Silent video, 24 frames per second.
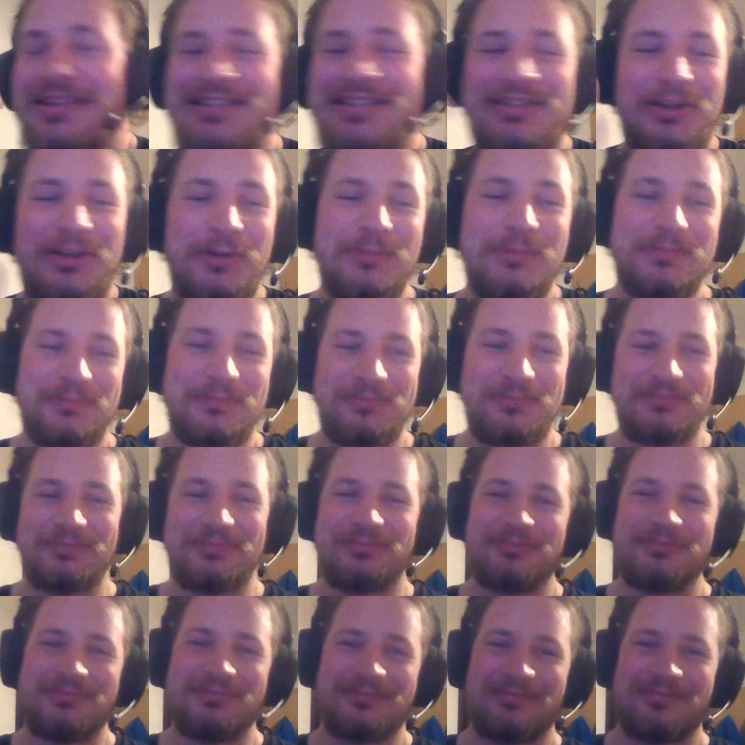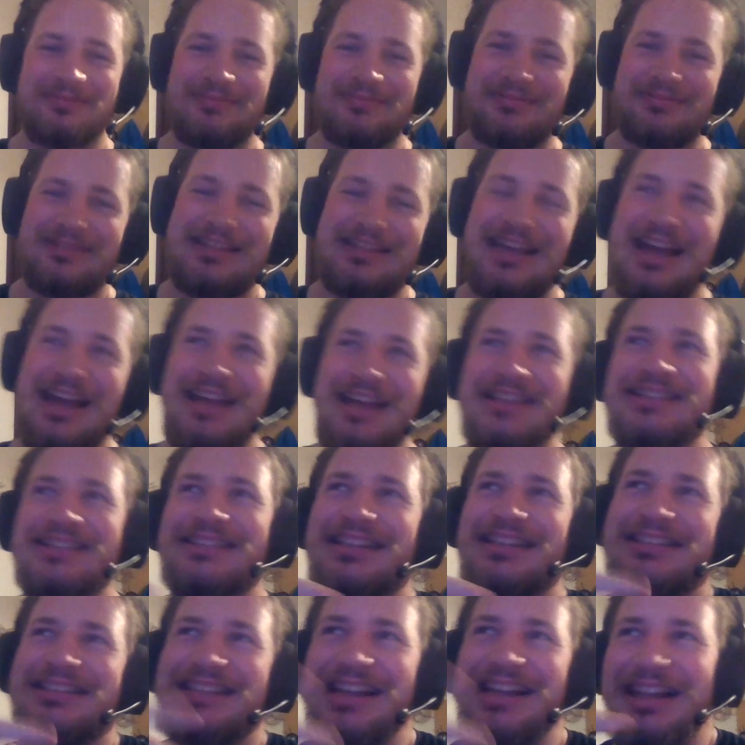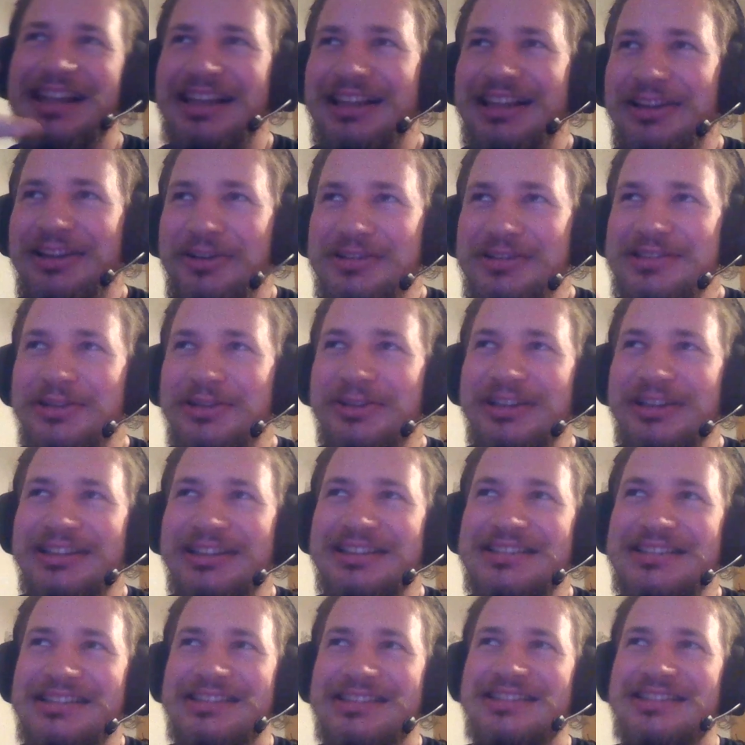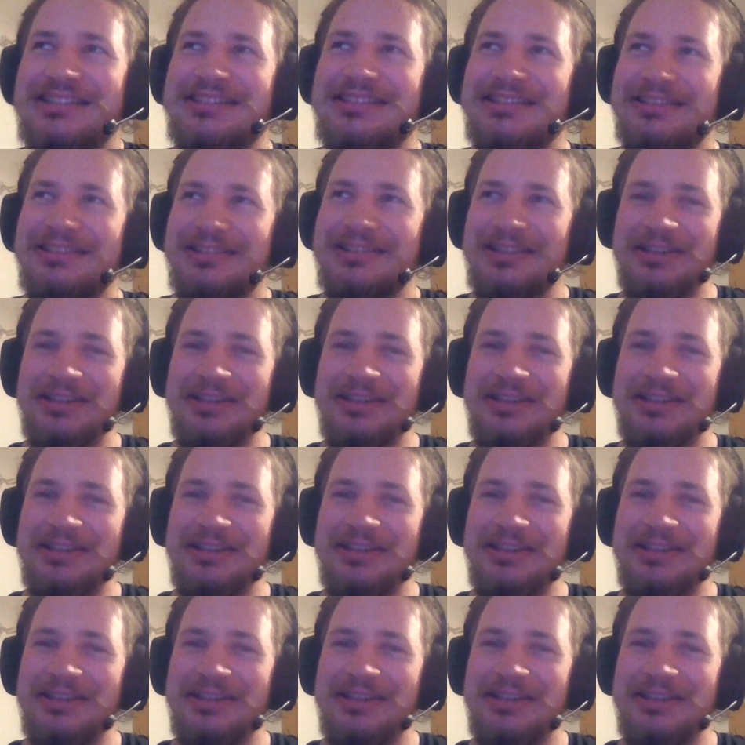So, yeah, it's kind of like a long story because it's,